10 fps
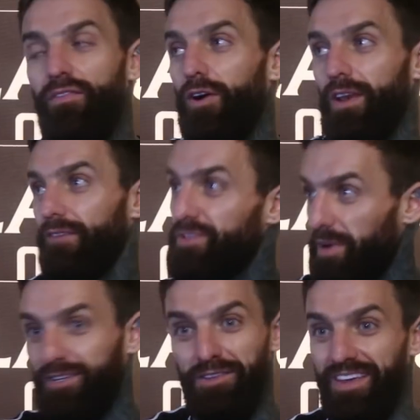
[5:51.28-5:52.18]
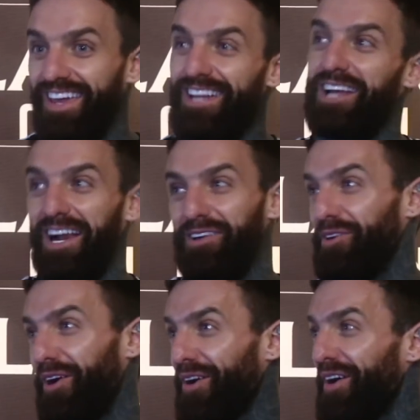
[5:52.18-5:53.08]
Fucking, I've just walked into the cage, I don't
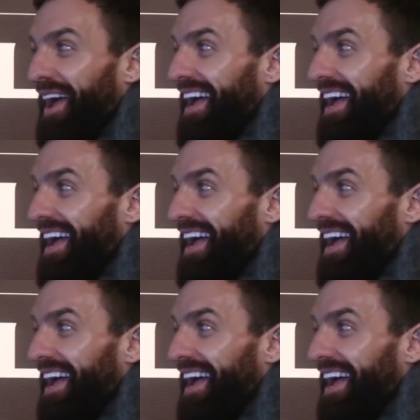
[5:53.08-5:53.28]
know.